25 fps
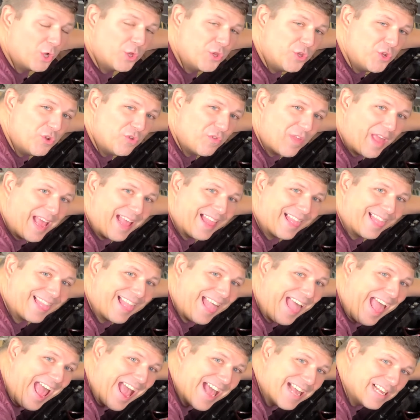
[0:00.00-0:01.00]
going to do that
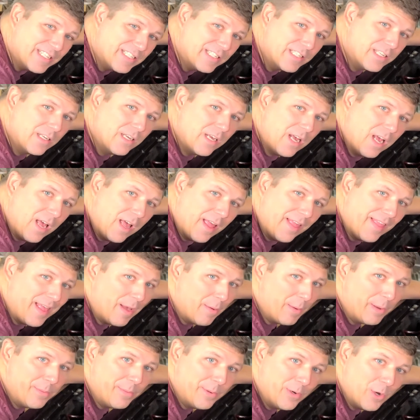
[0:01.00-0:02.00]
last.
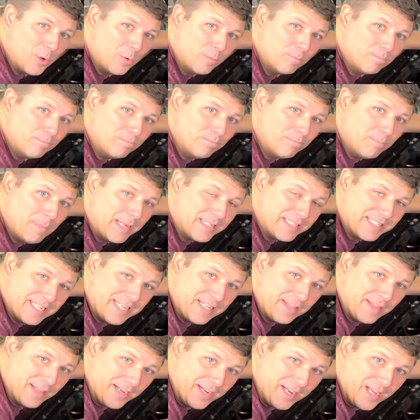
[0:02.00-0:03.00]
That way we don't mess
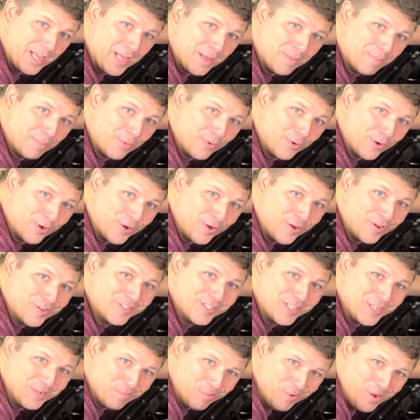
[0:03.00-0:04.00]
anything up or
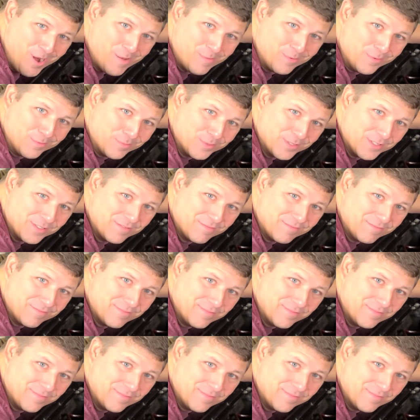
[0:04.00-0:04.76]
cause any problems.